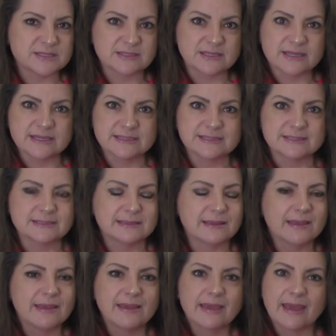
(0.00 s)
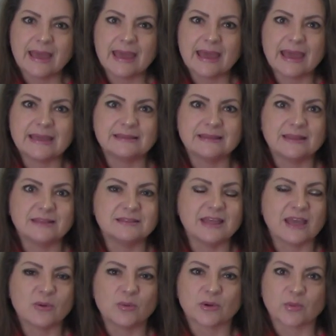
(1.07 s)
sticks and
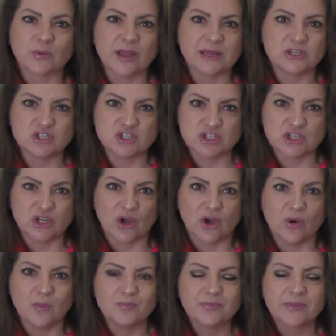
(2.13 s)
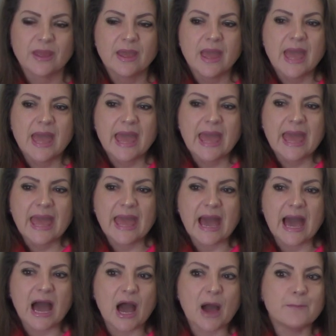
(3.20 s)
they were ready to go.
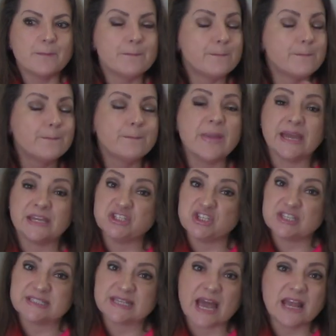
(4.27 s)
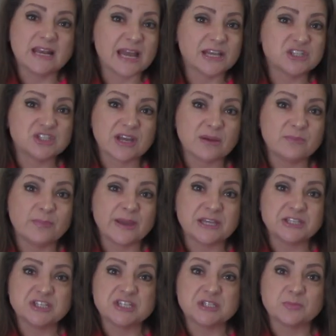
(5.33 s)
Veggies, I like to have
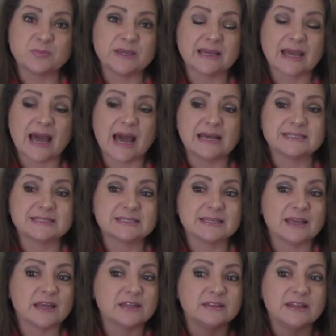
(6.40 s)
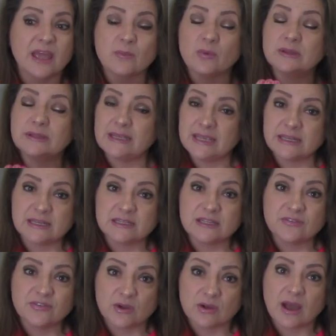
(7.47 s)
veggies because they will eat it
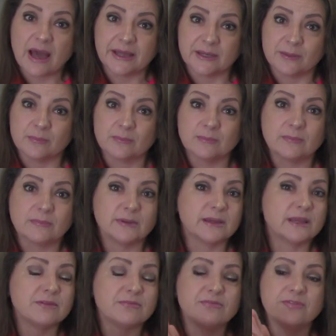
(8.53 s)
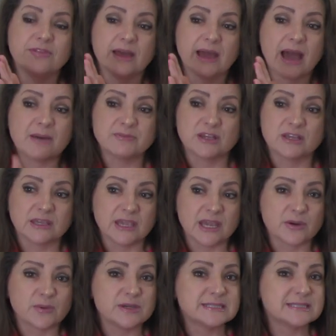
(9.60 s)
if you cut them. If they have
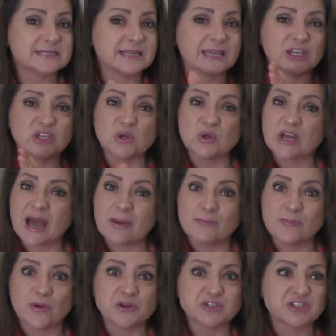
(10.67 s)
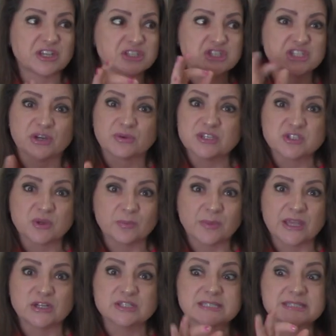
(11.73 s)
carrots and cucumbers and cherry
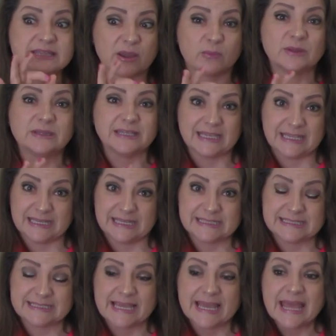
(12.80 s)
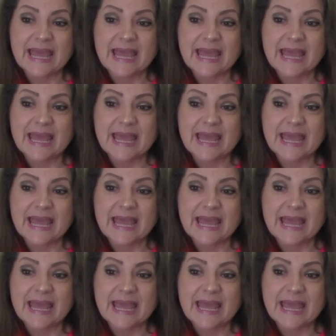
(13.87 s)
tomatoes, they will eat it.